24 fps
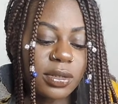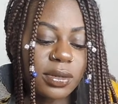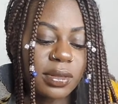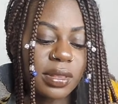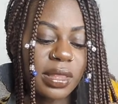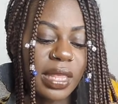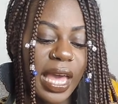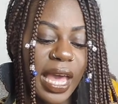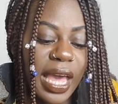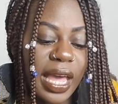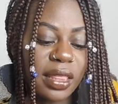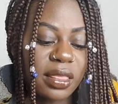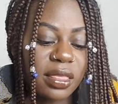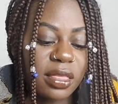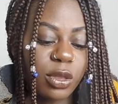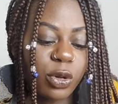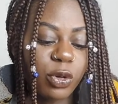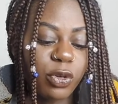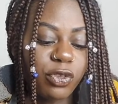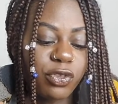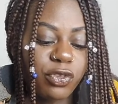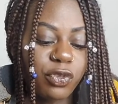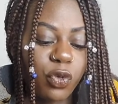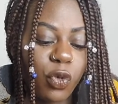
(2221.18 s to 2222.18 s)
you that
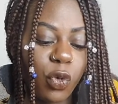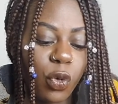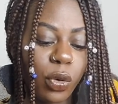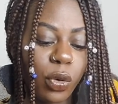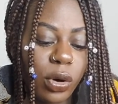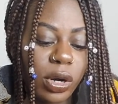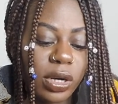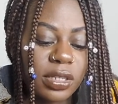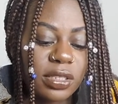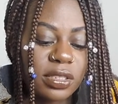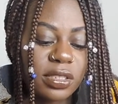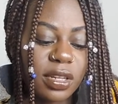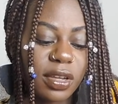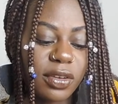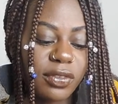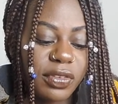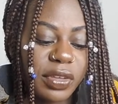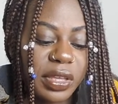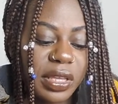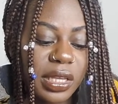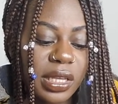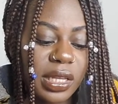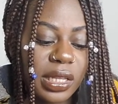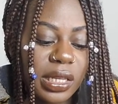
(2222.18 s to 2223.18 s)
the force of
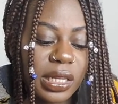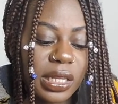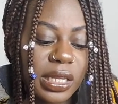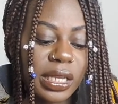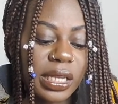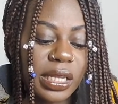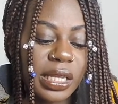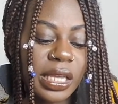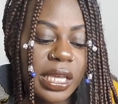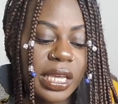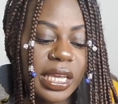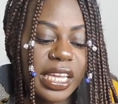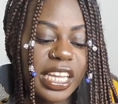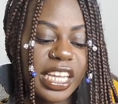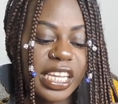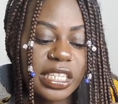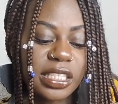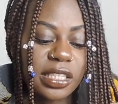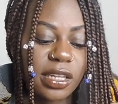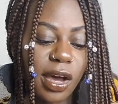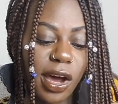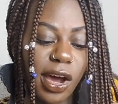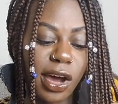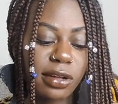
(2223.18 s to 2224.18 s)
healing
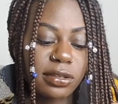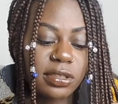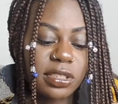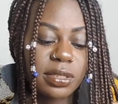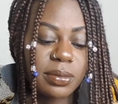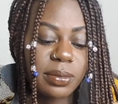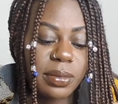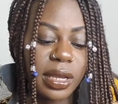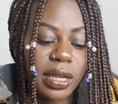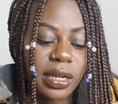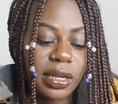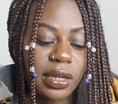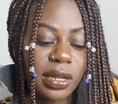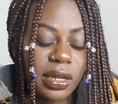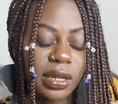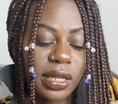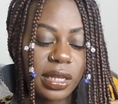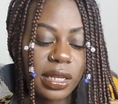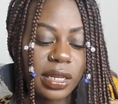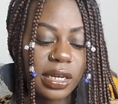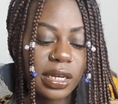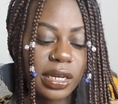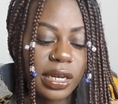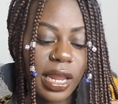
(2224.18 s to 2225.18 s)
is
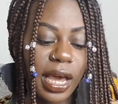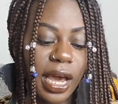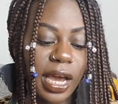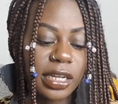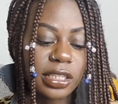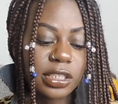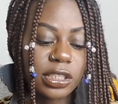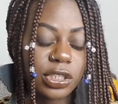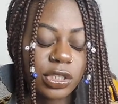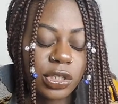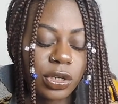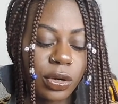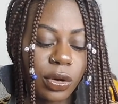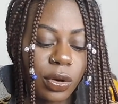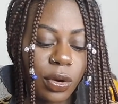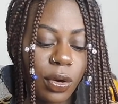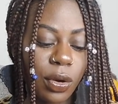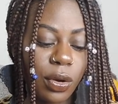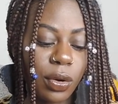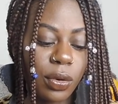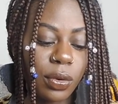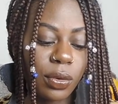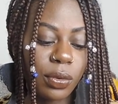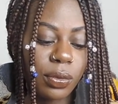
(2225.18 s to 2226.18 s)
ultimately not your
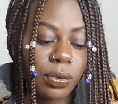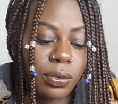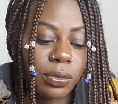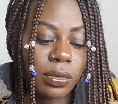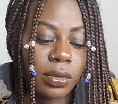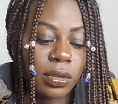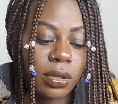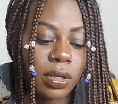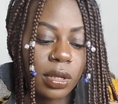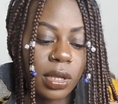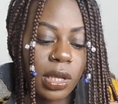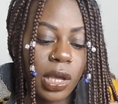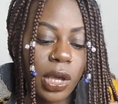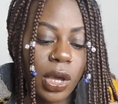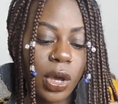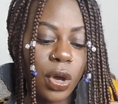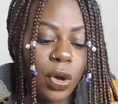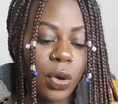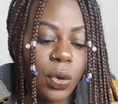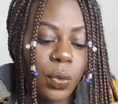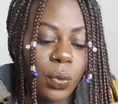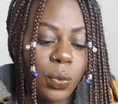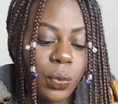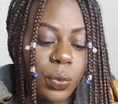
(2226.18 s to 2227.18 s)
own.
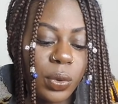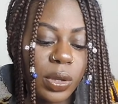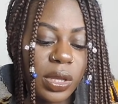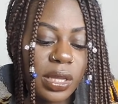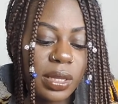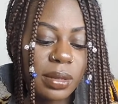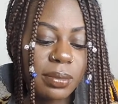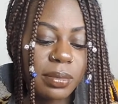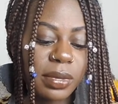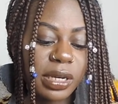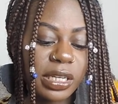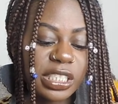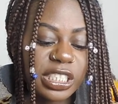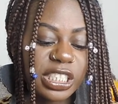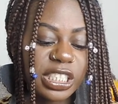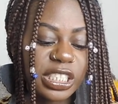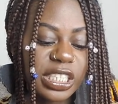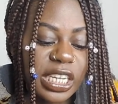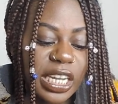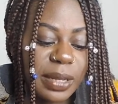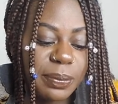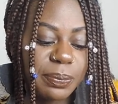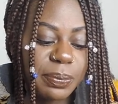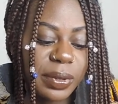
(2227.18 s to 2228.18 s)
We must
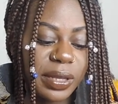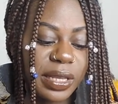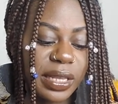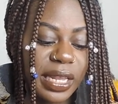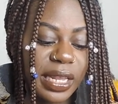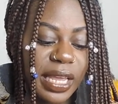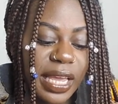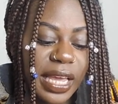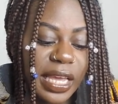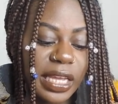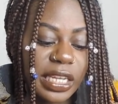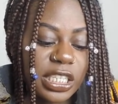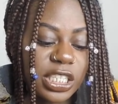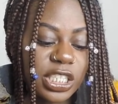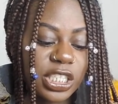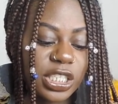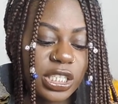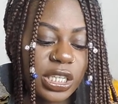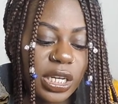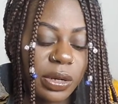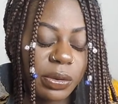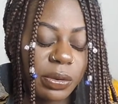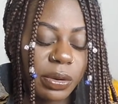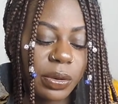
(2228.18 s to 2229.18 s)
shape it and
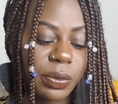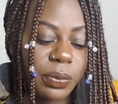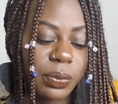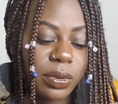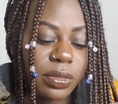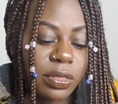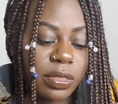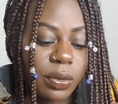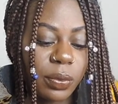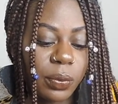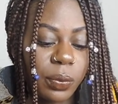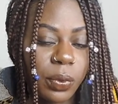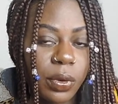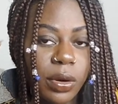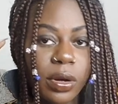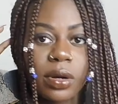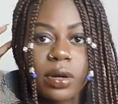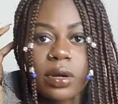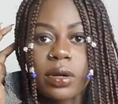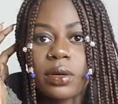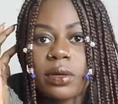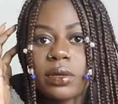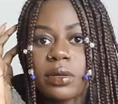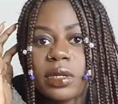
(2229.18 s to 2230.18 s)
share it with the
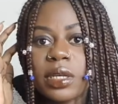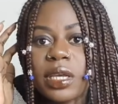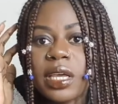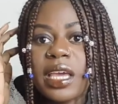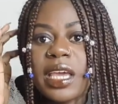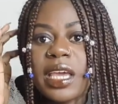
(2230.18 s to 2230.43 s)
world.